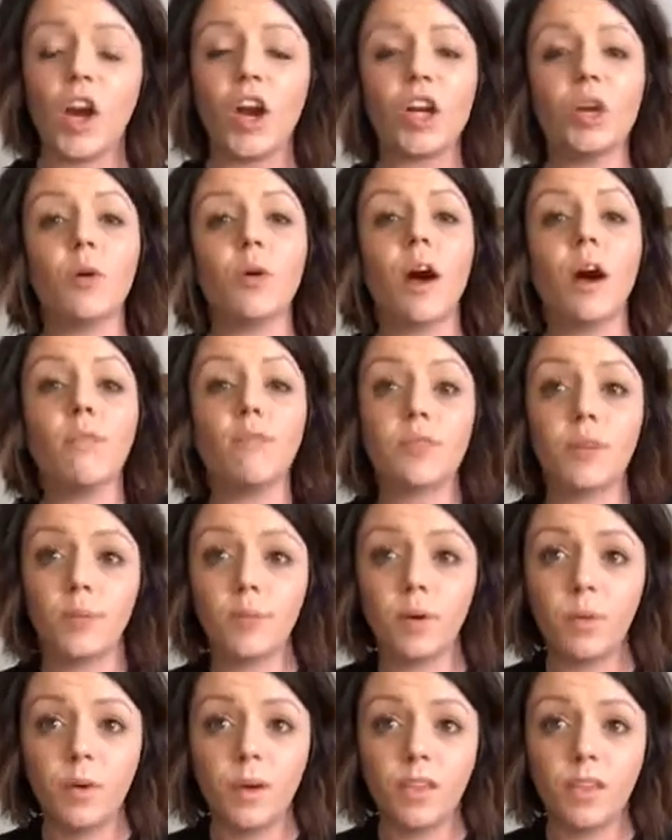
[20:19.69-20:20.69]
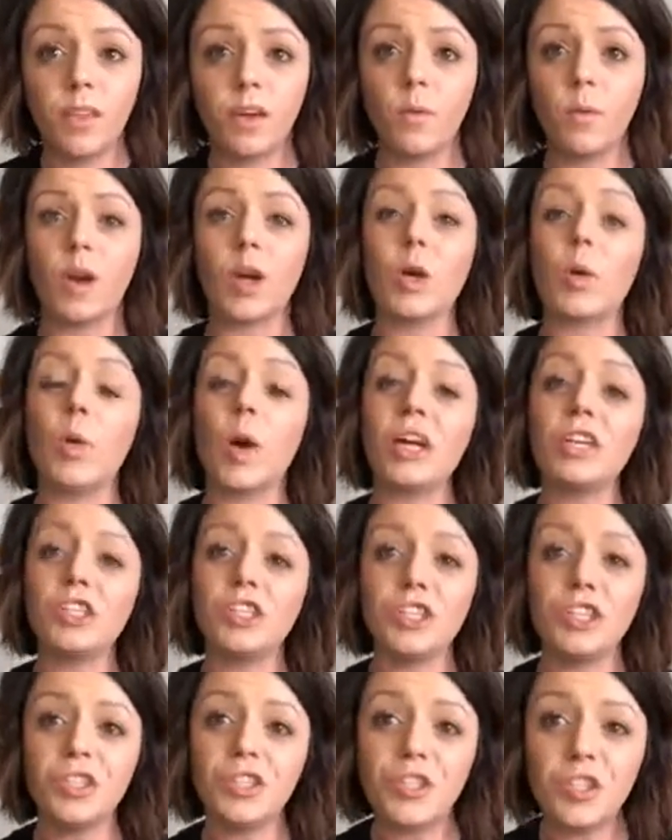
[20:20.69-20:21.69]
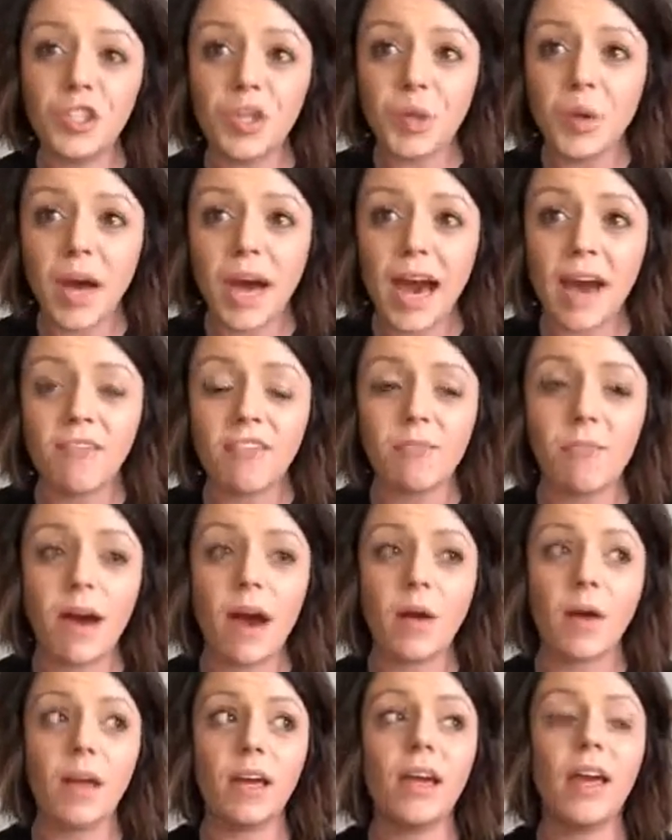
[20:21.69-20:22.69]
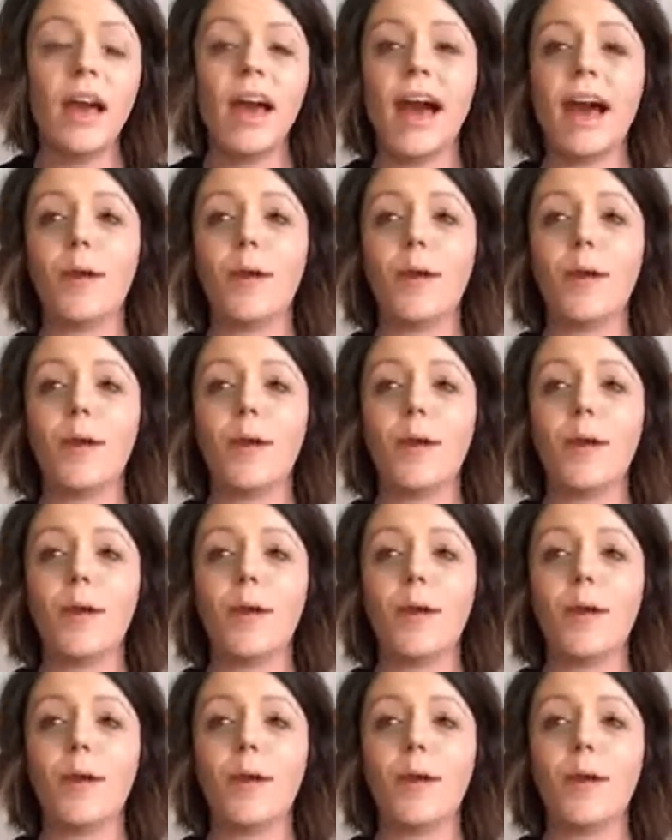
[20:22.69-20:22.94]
Are you comfortable with it? What questions do you have about it?